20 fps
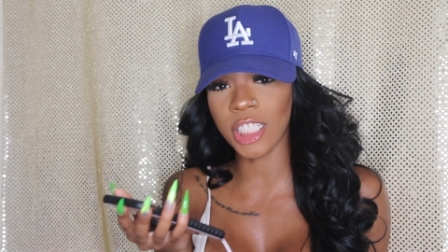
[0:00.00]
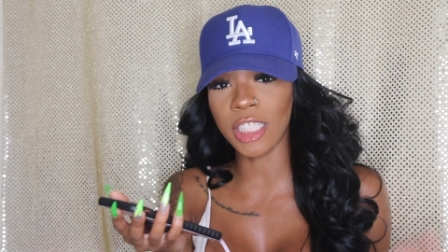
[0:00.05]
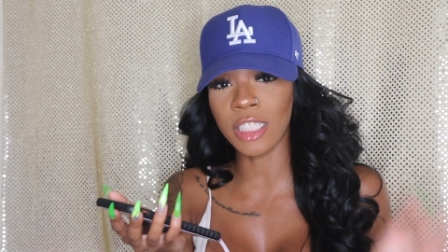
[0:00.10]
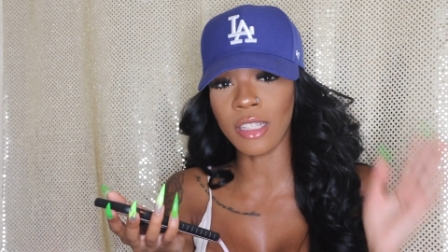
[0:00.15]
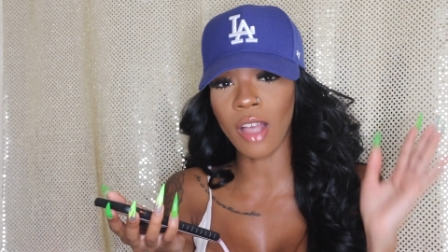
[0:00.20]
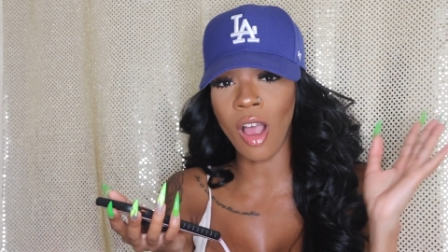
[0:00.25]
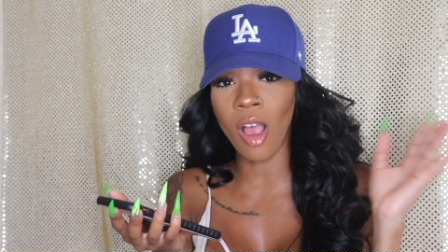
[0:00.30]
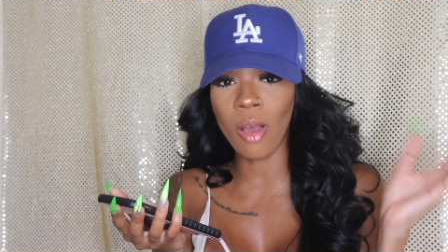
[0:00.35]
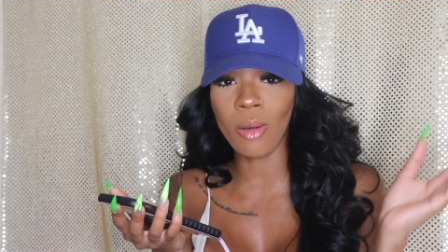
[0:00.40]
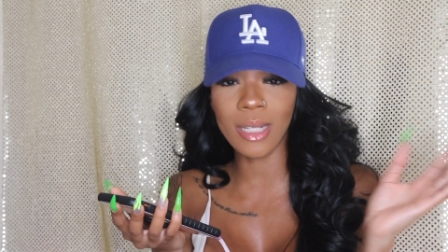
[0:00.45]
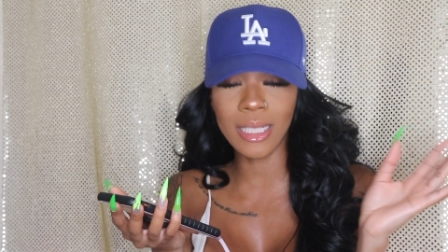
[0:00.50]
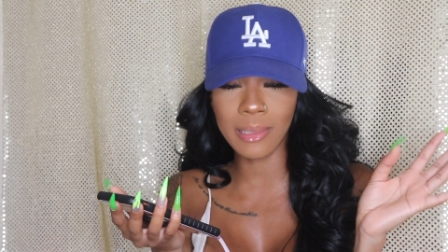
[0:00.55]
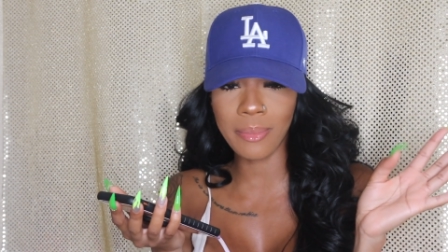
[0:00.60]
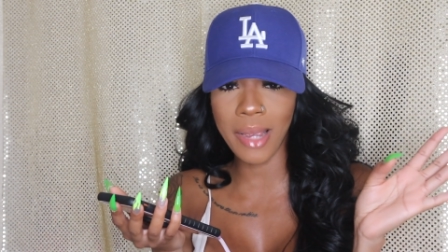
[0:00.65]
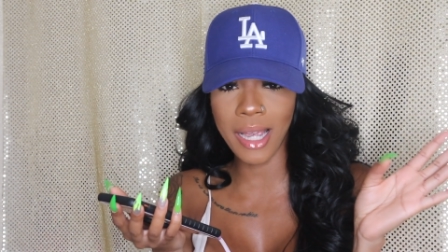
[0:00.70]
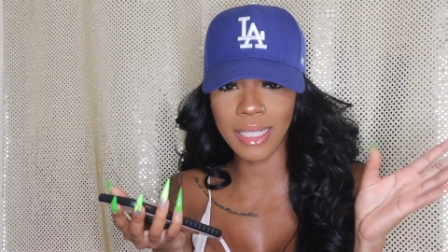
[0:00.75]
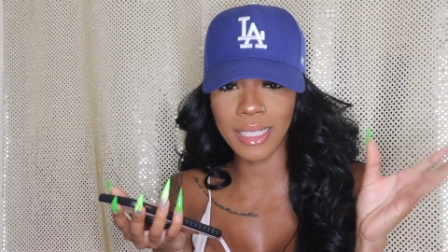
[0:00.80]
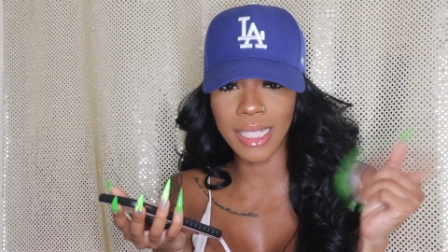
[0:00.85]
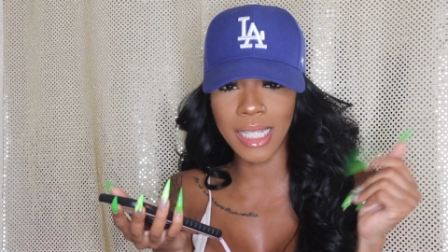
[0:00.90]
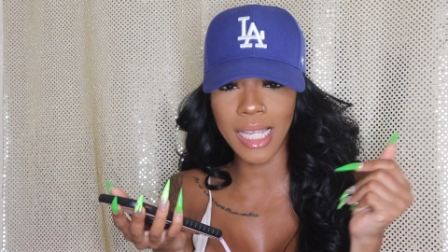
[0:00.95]
She's always in
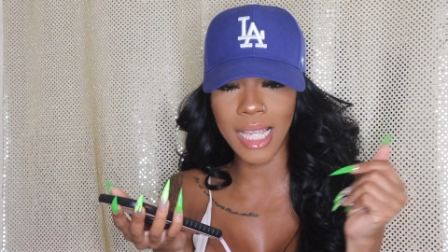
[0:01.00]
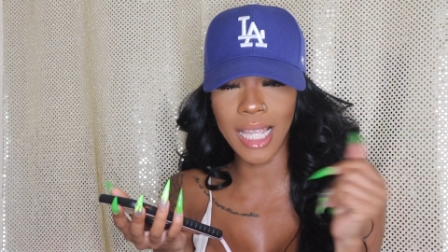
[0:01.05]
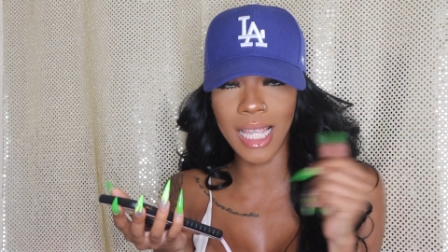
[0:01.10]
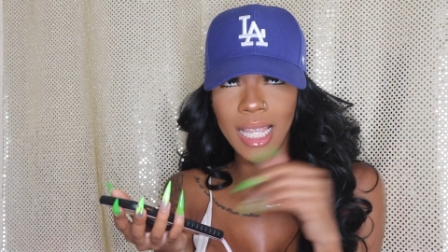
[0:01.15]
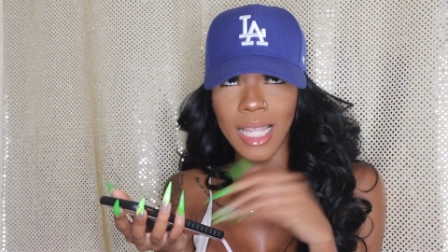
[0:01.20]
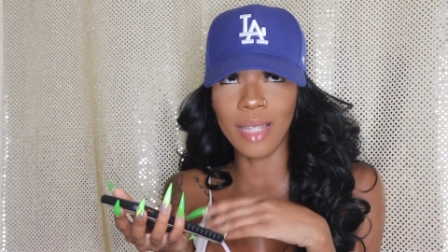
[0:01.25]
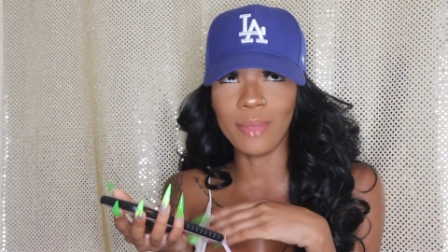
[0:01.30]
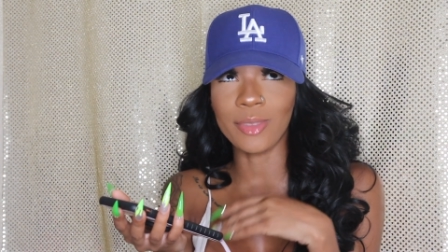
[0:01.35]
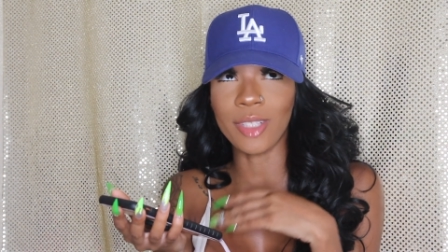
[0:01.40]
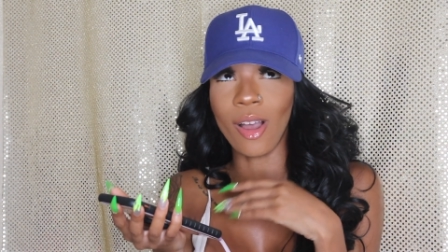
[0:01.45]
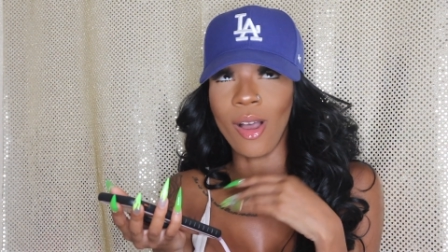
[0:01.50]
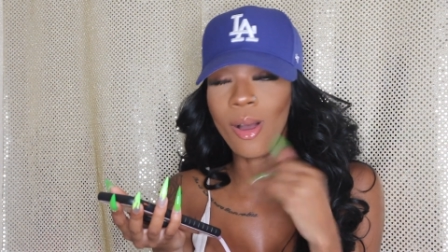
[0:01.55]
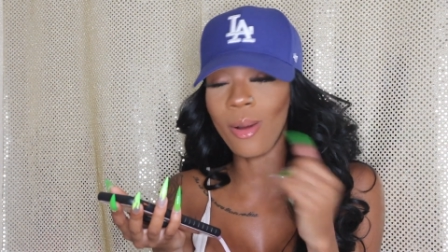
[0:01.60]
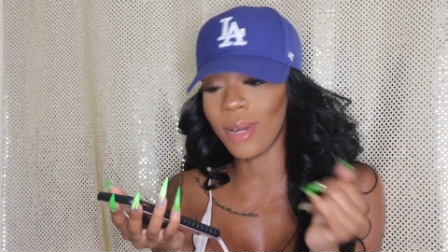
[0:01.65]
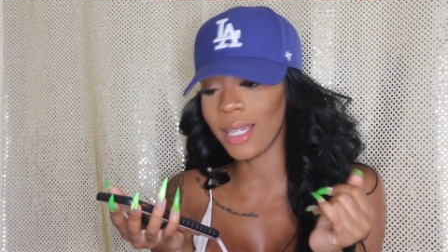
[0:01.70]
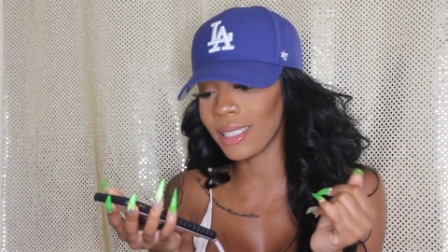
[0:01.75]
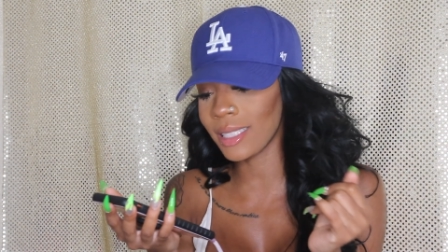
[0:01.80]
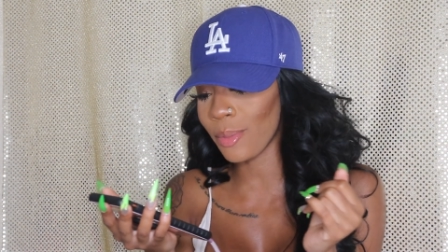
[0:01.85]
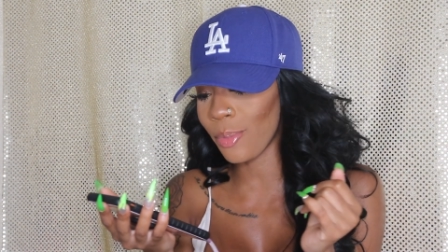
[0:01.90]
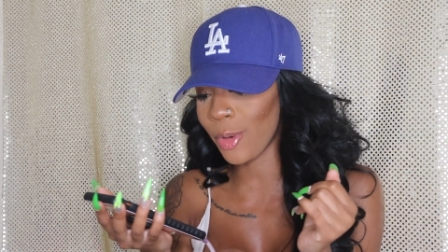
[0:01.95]
my DMs,
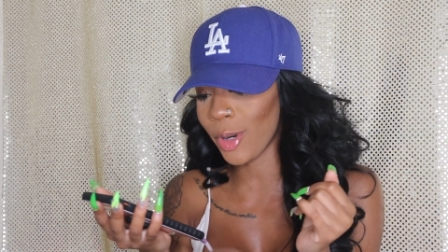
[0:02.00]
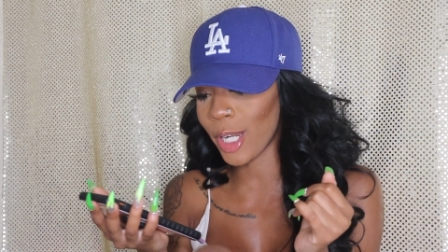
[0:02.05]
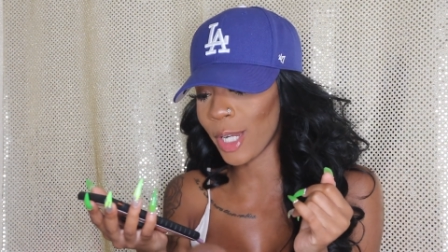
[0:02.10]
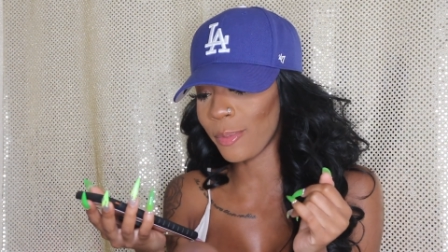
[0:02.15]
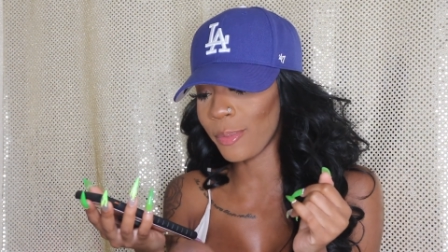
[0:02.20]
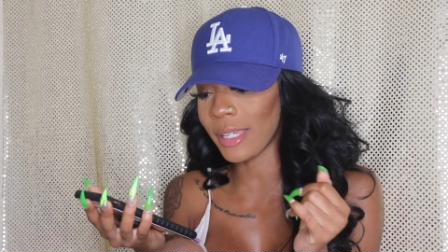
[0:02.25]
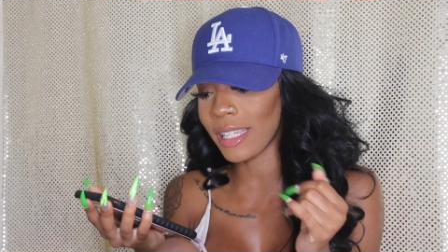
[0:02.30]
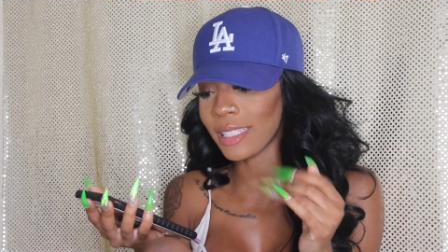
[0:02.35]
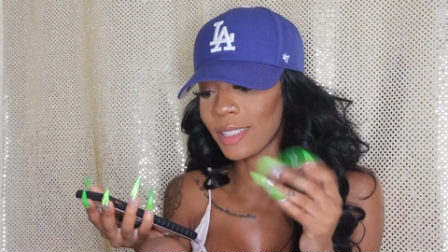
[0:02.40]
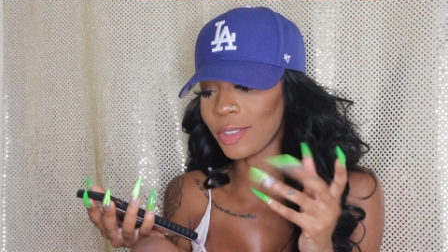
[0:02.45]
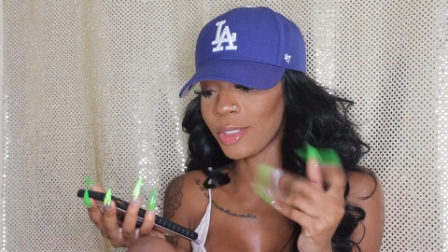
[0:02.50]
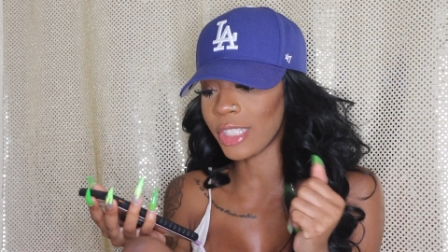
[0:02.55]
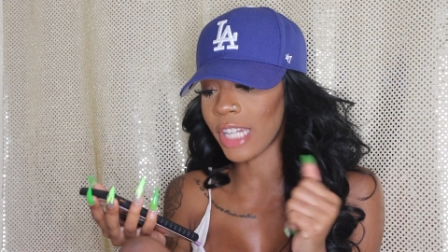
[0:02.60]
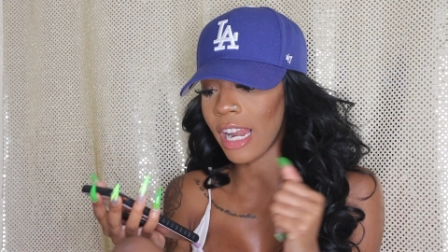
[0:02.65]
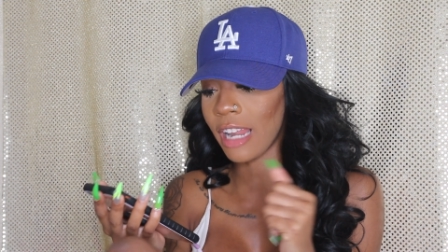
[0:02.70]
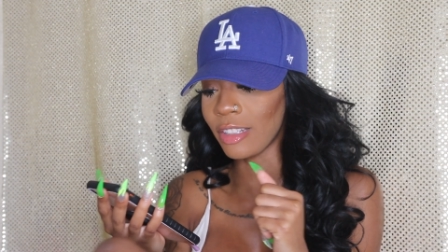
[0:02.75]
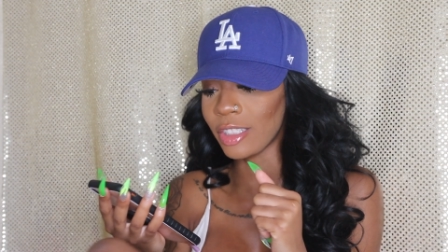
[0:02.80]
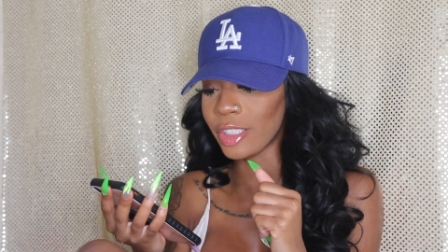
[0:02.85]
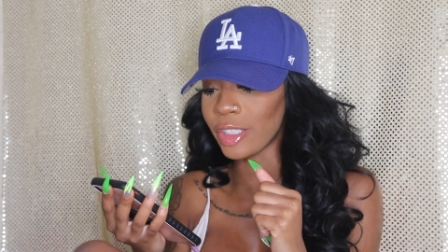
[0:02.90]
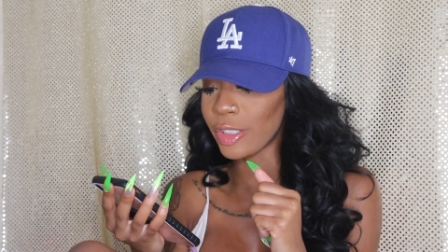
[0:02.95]
always supporting me. So
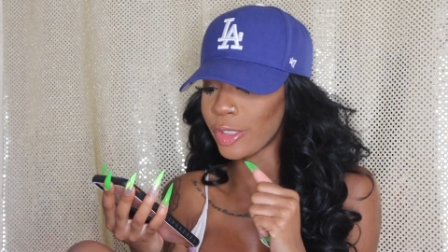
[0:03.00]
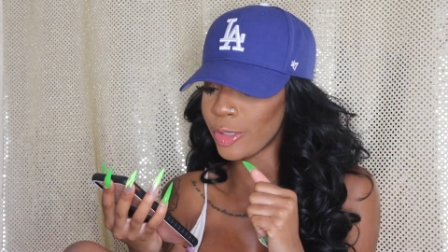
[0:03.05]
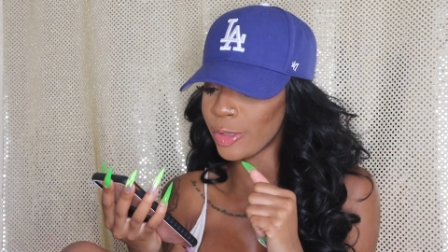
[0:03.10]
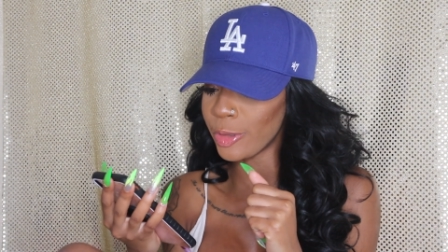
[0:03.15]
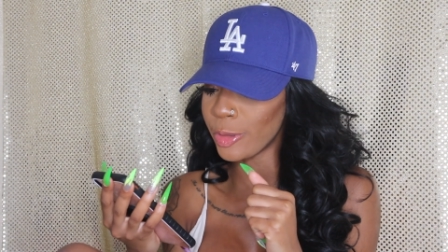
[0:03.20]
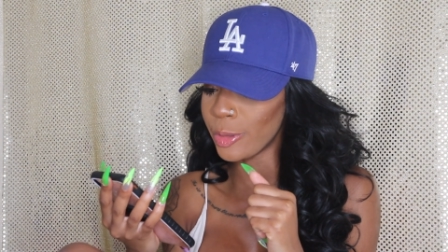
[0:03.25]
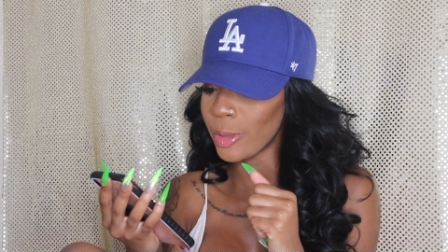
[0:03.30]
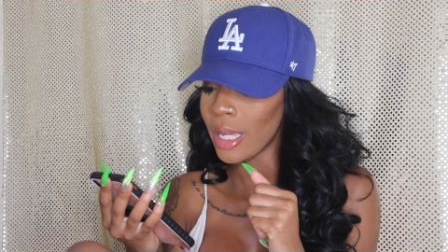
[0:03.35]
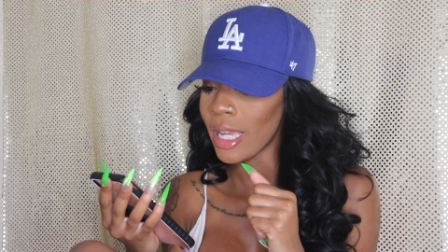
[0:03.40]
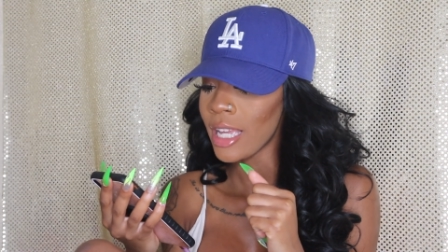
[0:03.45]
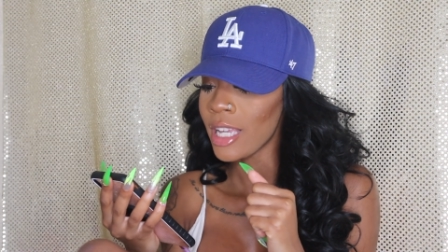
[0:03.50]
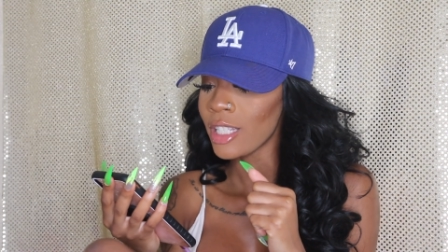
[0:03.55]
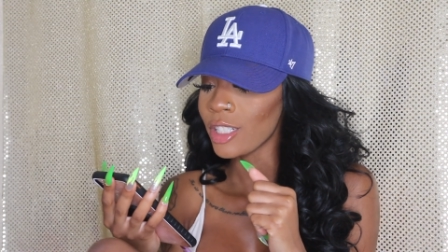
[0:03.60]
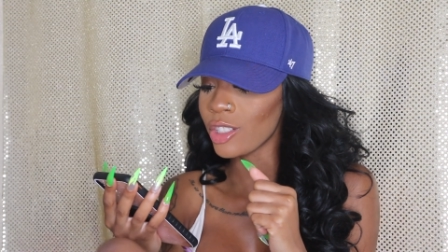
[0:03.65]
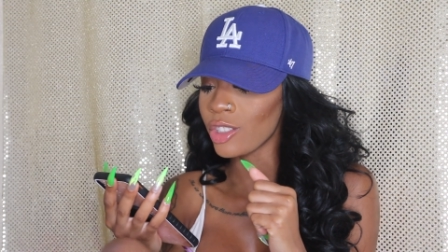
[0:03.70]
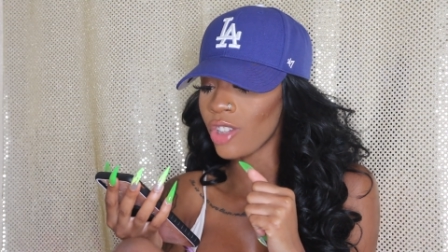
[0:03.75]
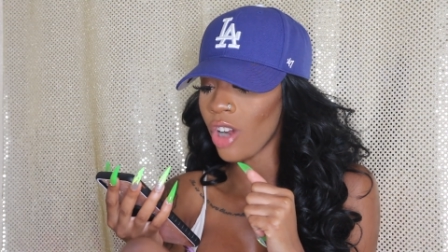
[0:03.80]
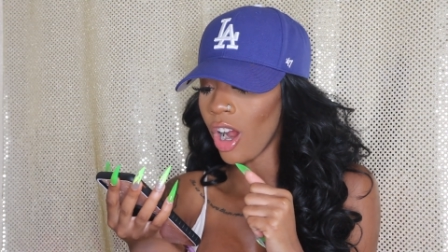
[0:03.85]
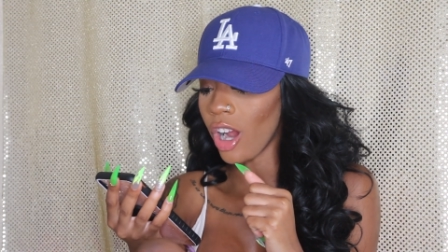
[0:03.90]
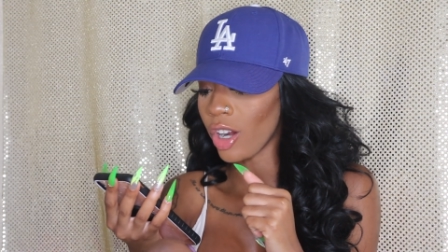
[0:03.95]
shout out to you,
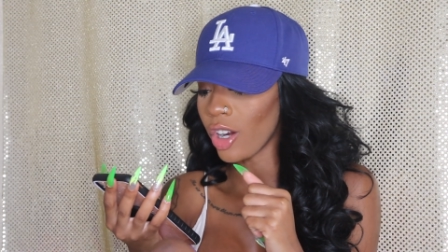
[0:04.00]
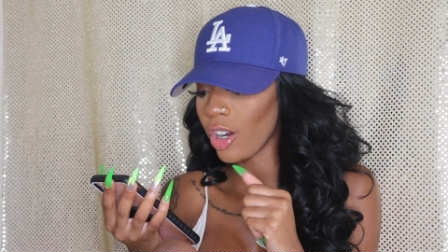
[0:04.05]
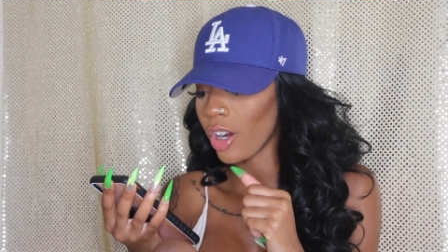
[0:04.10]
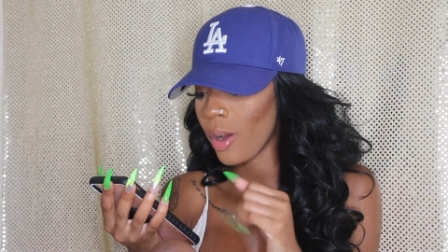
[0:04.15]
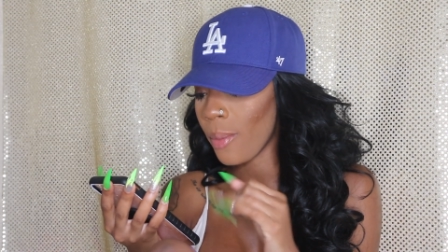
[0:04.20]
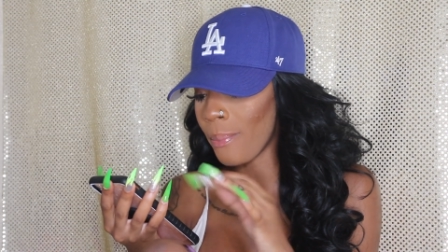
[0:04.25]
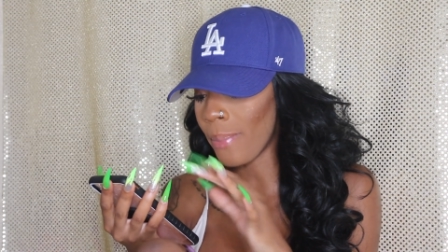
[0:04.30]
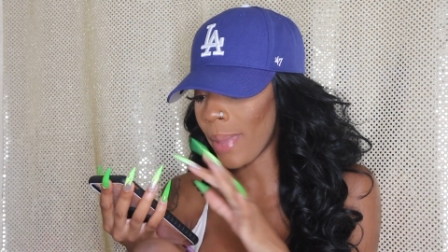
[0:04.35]
Star Girl